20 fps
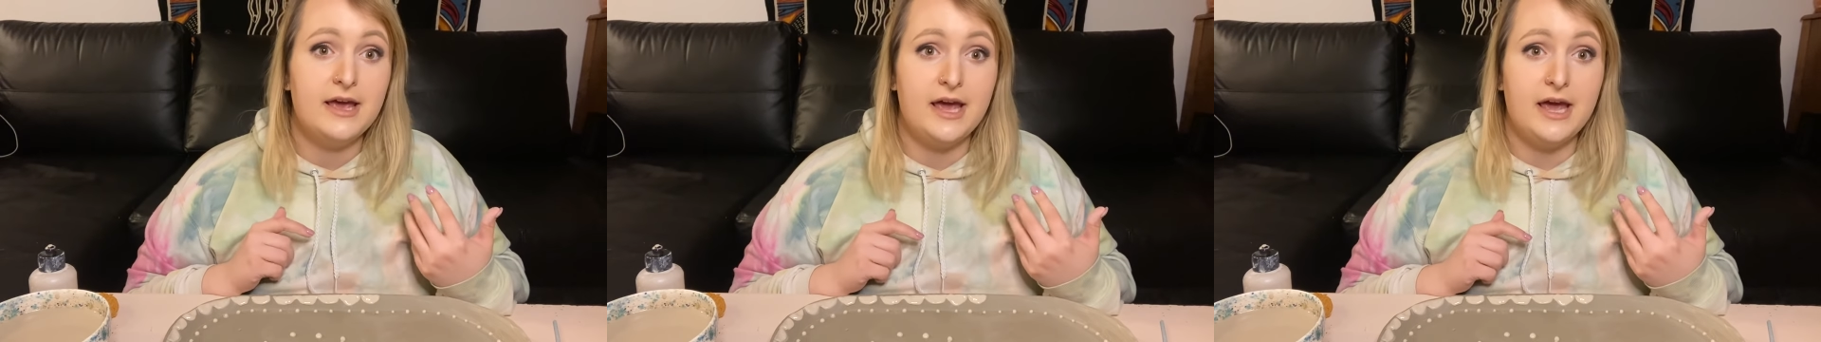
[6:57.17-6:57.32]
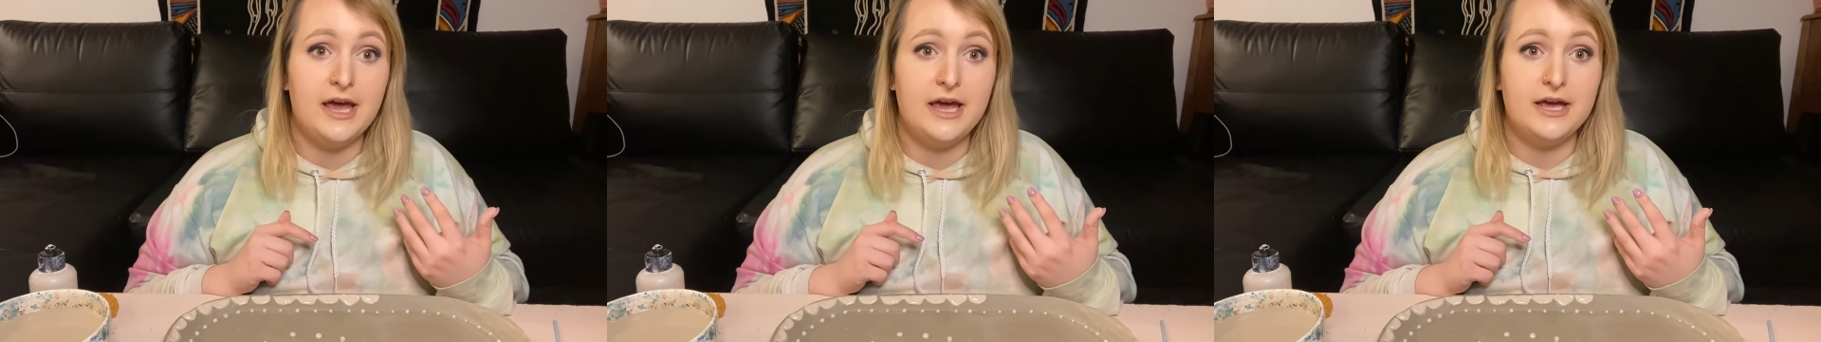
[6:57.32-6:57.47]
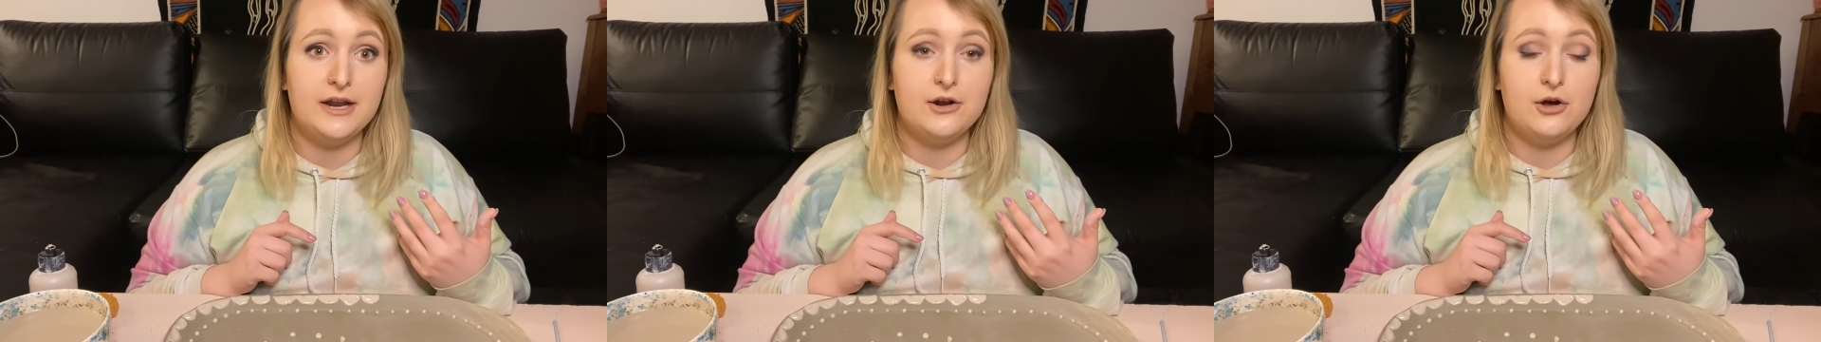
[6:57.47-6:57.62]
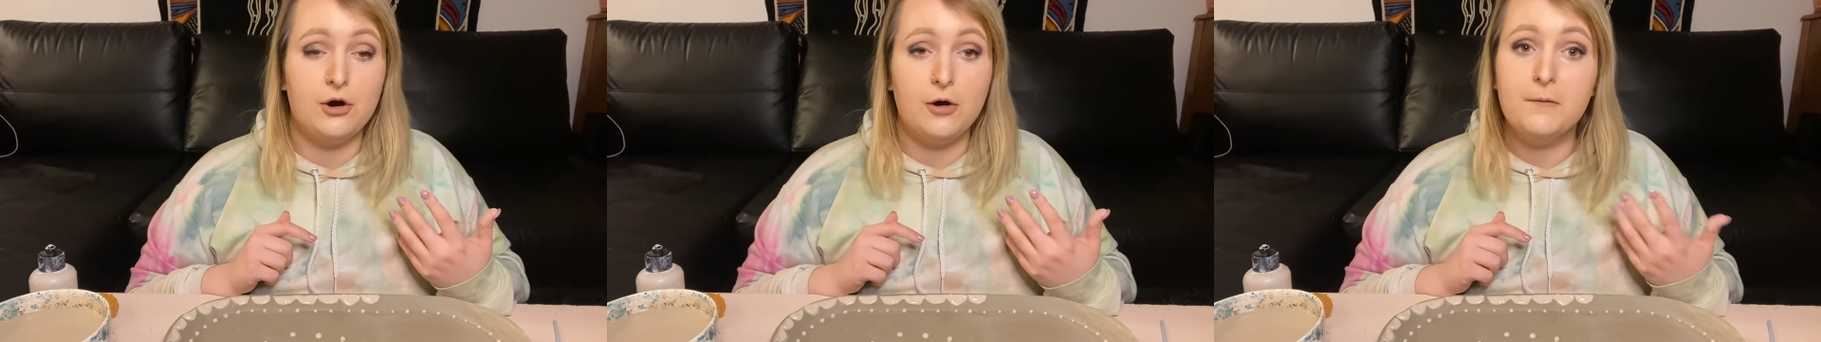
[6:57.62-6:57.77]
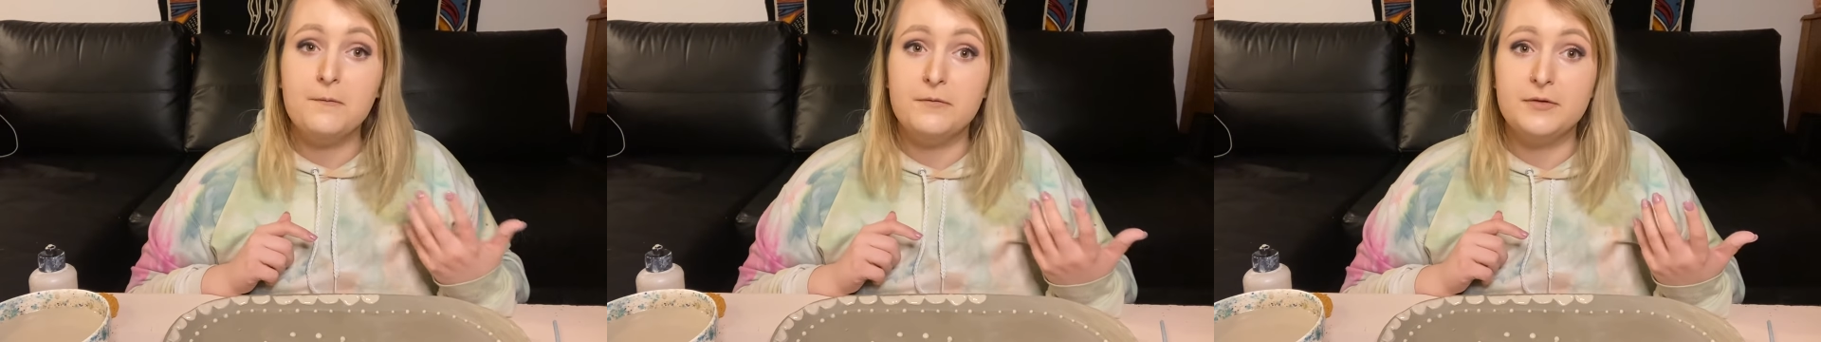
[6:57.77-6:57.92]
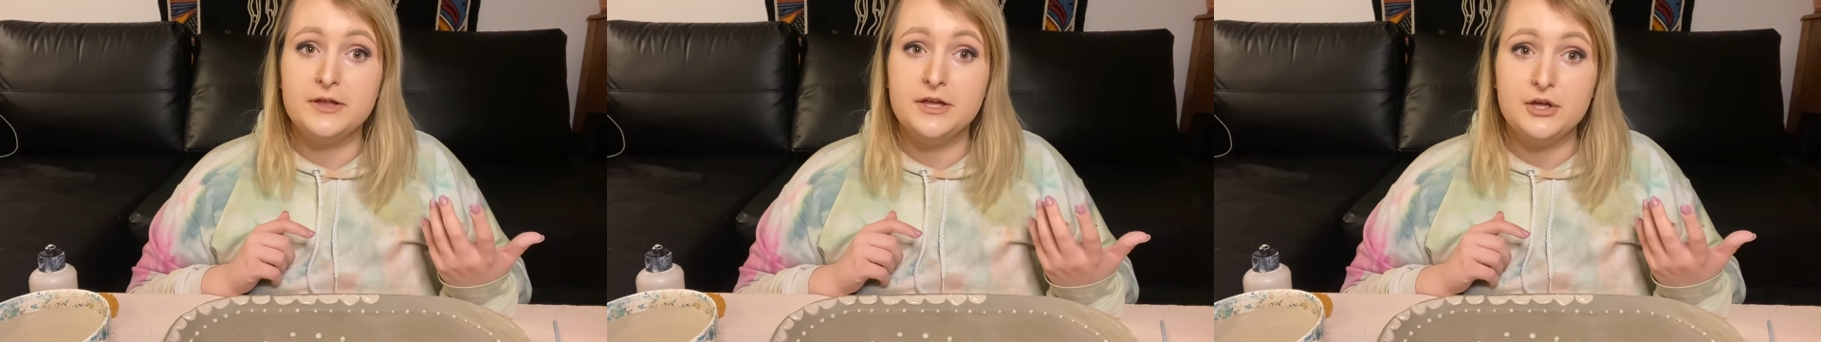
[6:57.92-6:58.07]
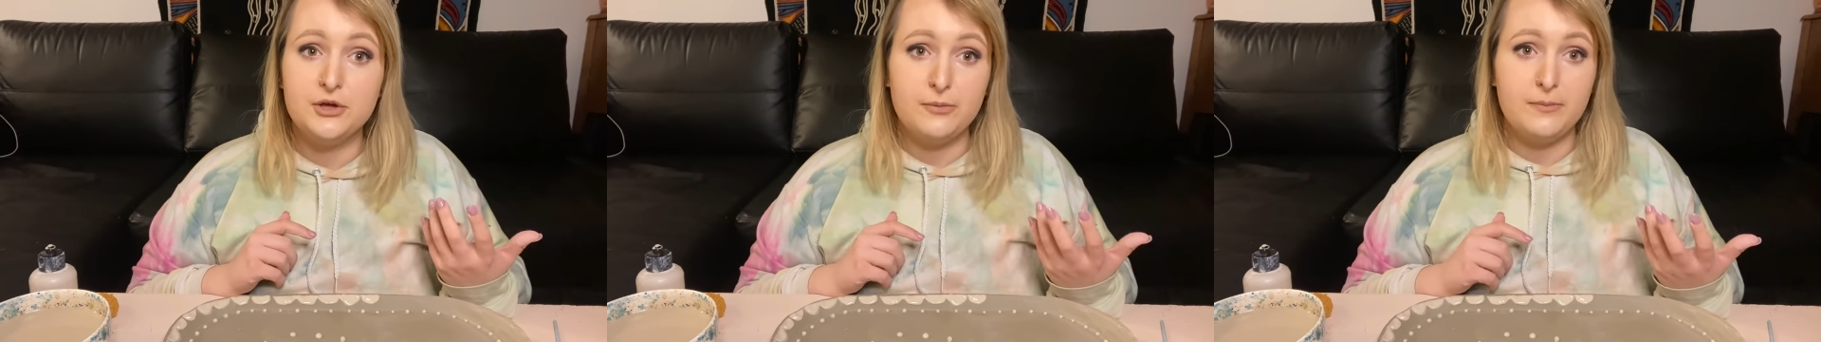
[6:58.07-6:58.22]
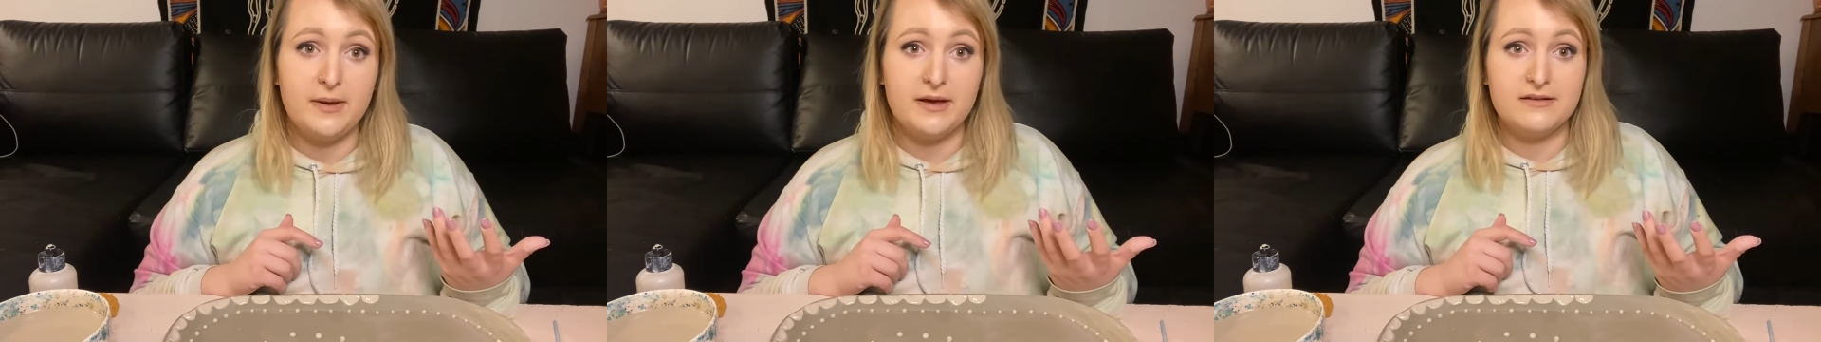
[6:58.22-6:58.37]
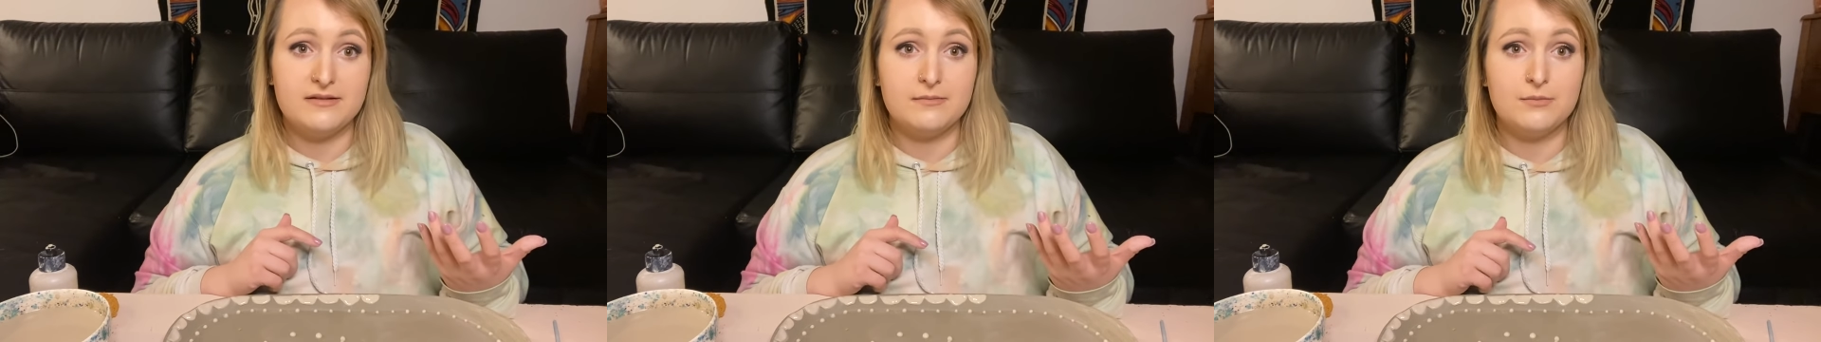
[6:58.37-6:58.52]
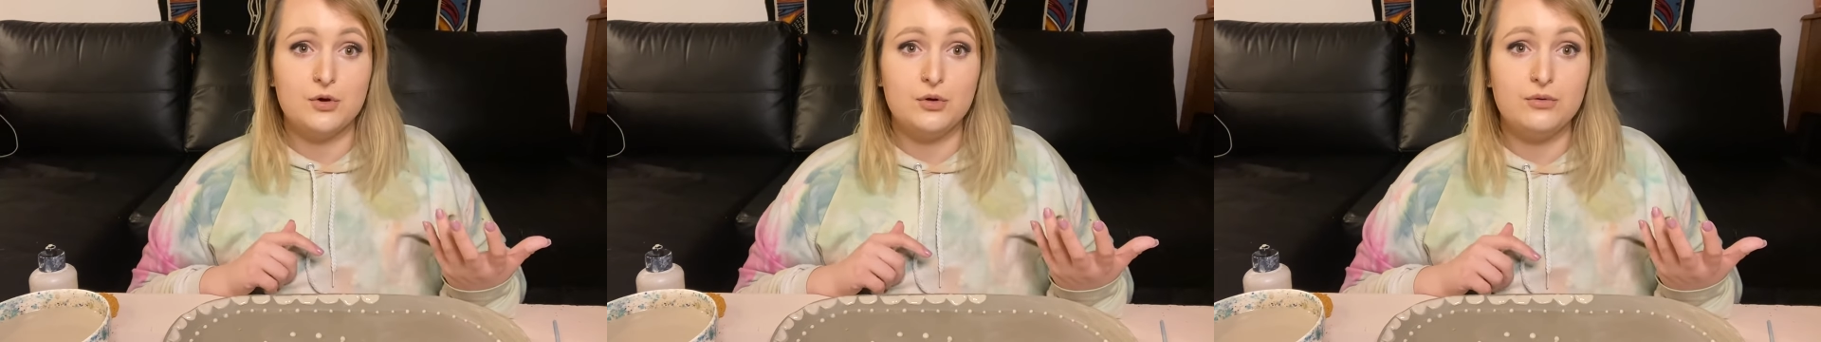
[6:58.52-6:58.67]
And hopefully you make
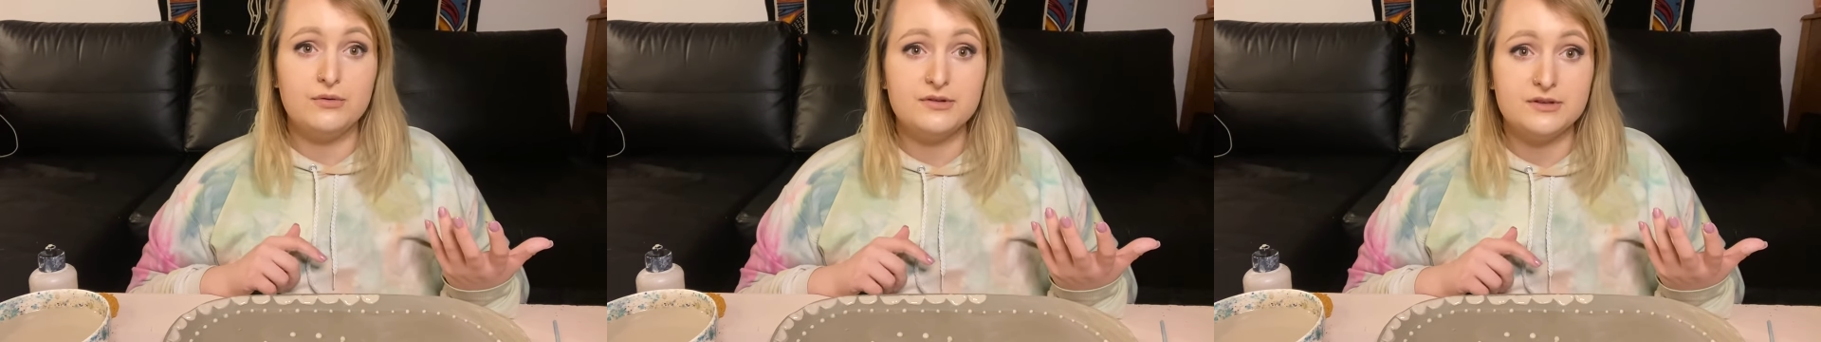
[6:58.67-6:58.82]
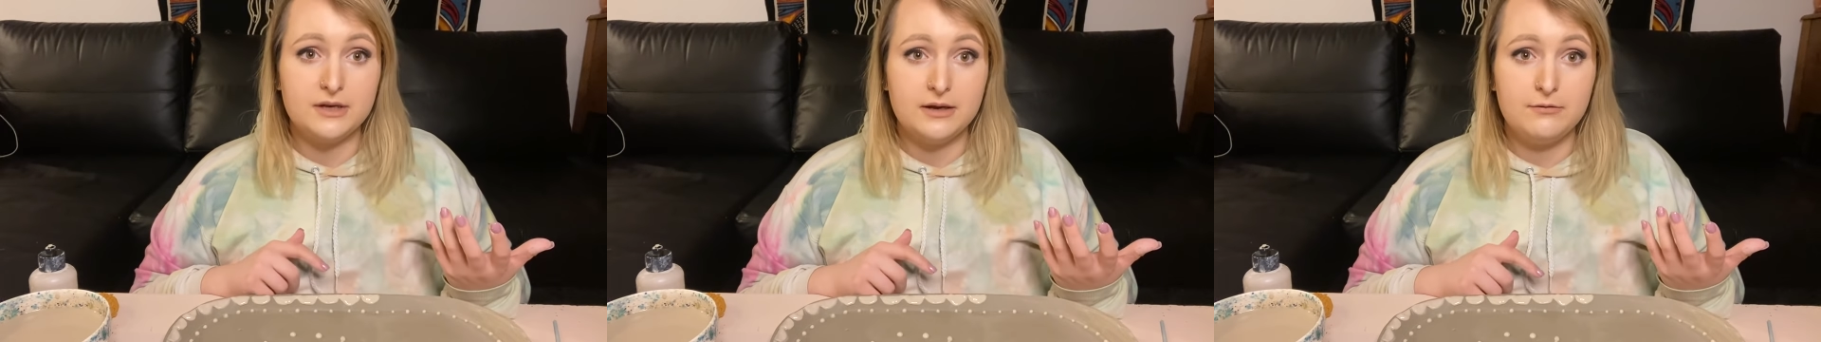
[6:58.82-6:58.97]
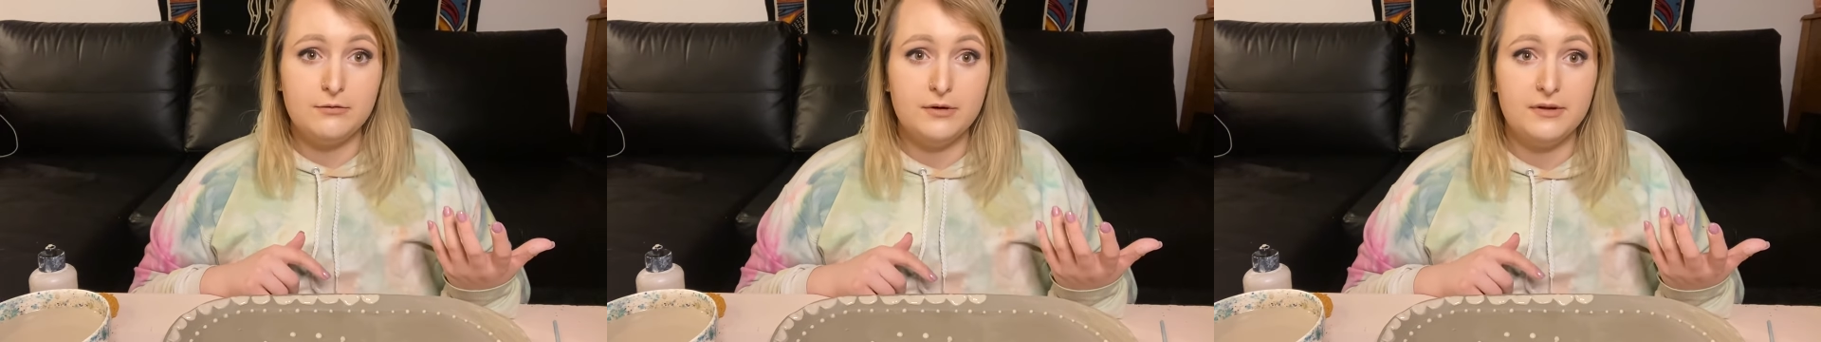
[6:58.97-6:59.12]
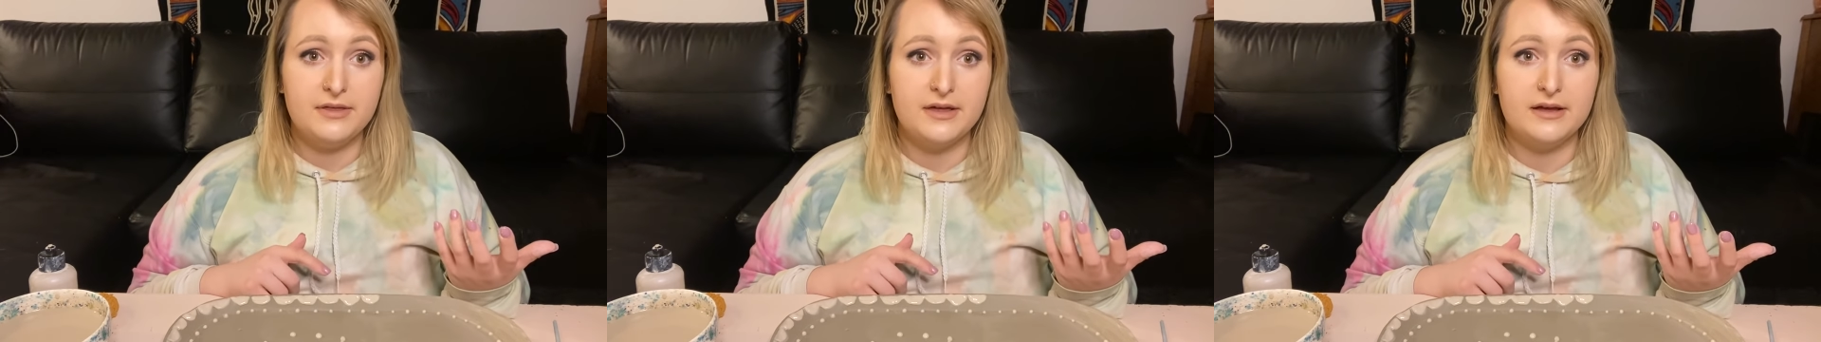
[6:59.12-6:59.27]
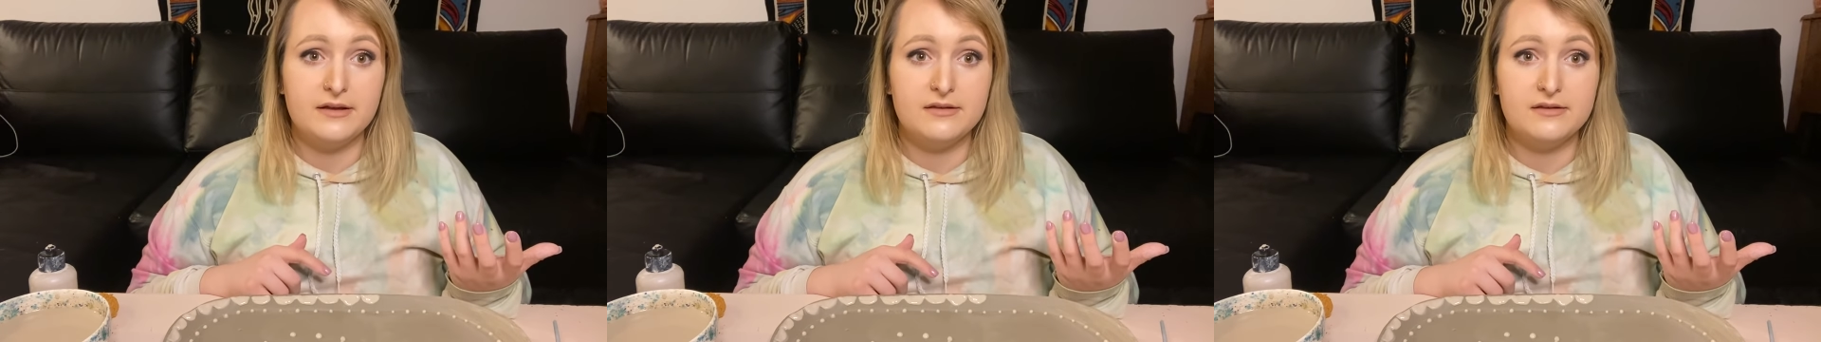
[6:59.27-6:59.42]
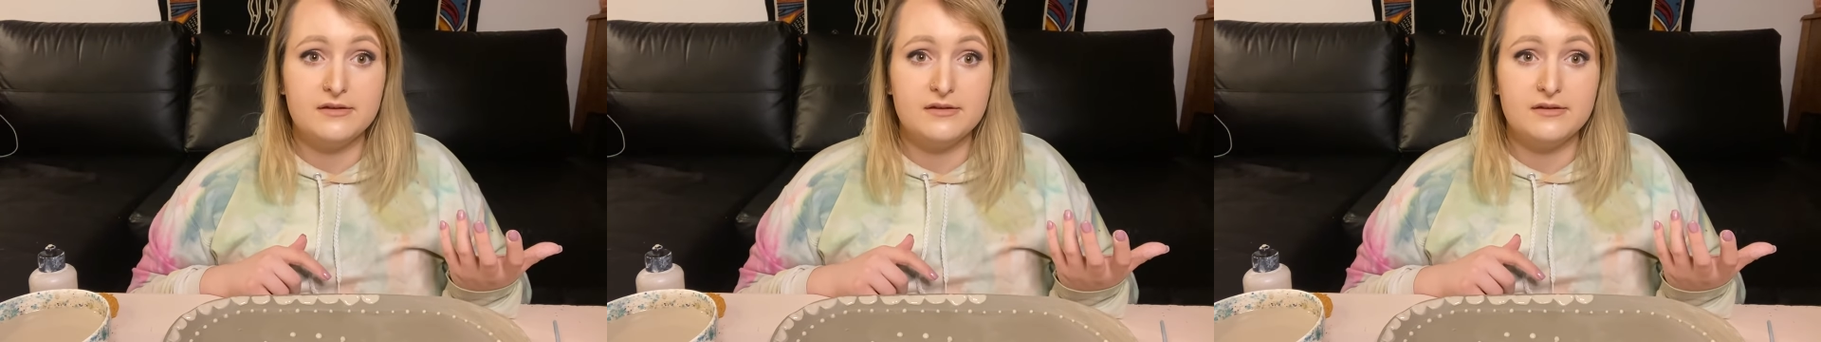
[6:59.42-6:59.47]
some cool stuff with it.